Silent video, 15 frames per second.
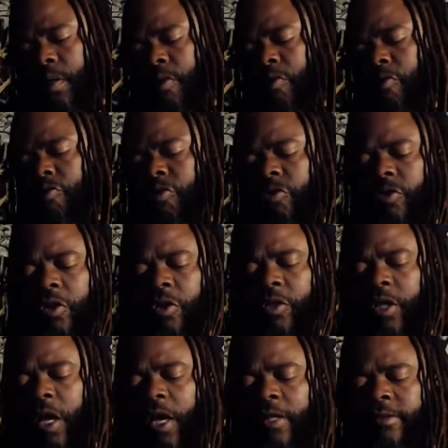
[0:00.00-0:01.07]
Uno,
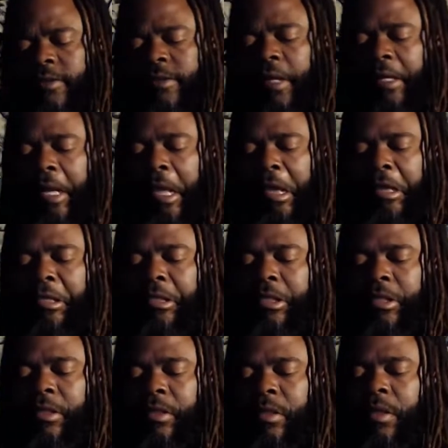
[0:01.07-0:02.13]
dos, and
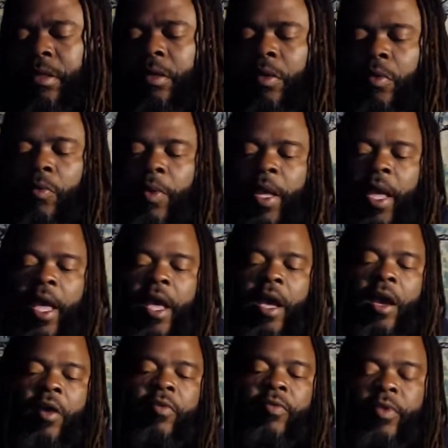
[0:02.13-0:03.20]
tres. We
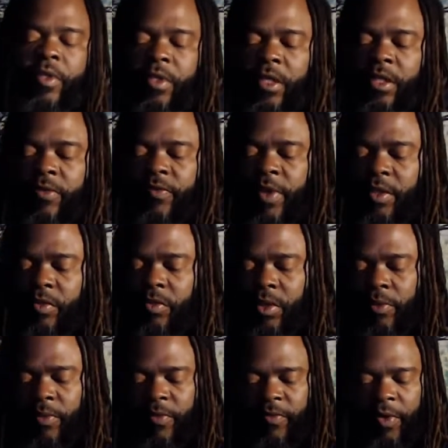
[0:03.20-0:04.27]
have the six of vessels
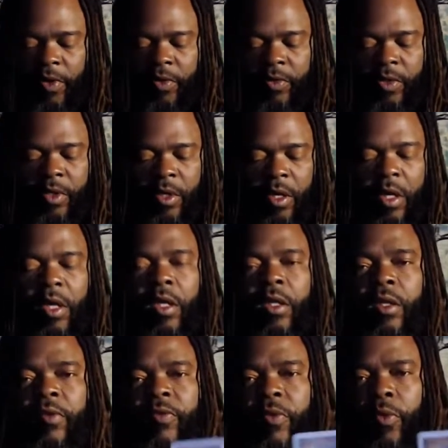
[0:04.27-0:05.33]
in reverse,
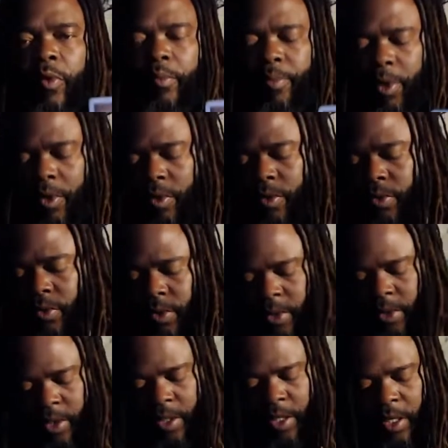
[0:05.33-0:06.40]
the four of
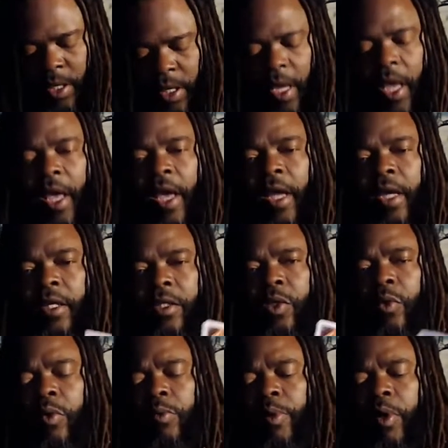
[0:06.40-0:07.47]
bows, and the
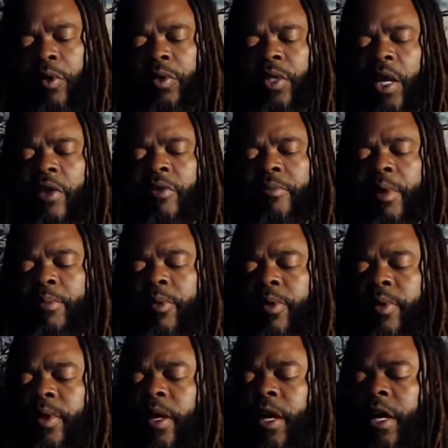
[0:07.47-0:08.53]
two of bows. Now, you
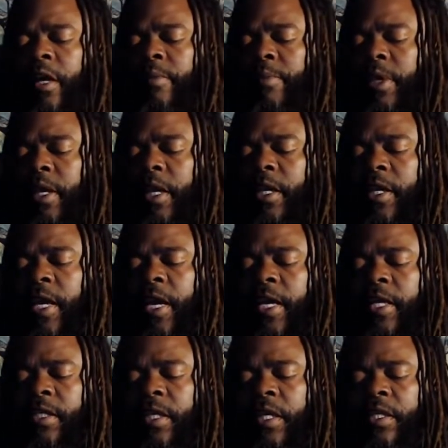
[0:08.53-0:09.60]
remember in the beginning, I
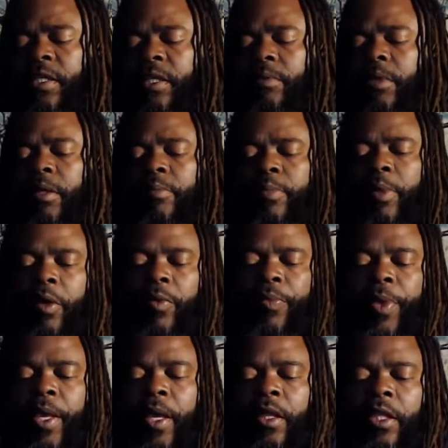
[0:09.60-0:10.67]
had said something about
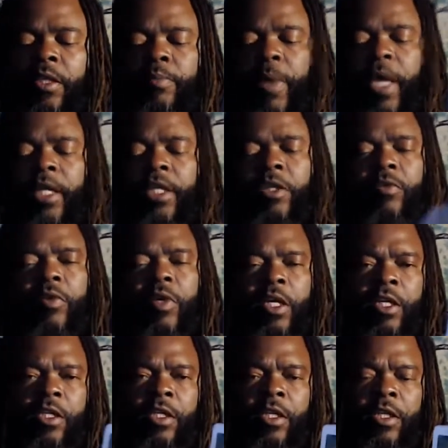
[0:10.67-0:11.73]
this main general
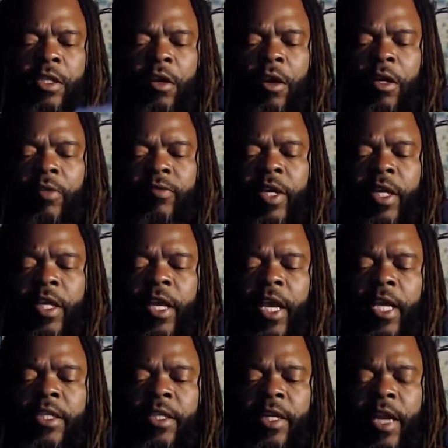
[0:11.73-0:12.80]
energy, this card of
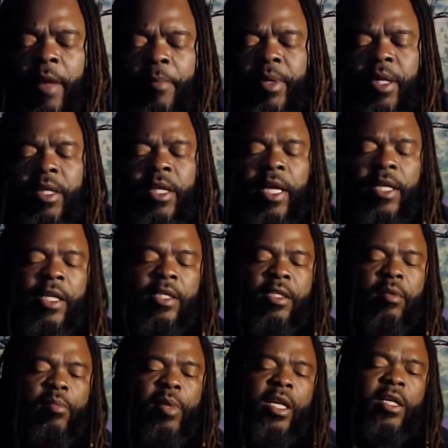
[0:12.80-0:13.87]
dedication, and I believe that that's
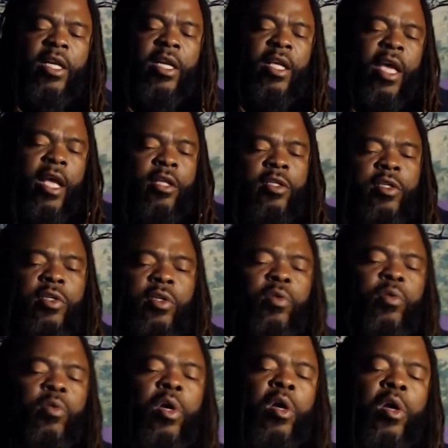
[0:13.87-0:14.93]
somebody dedicating to you,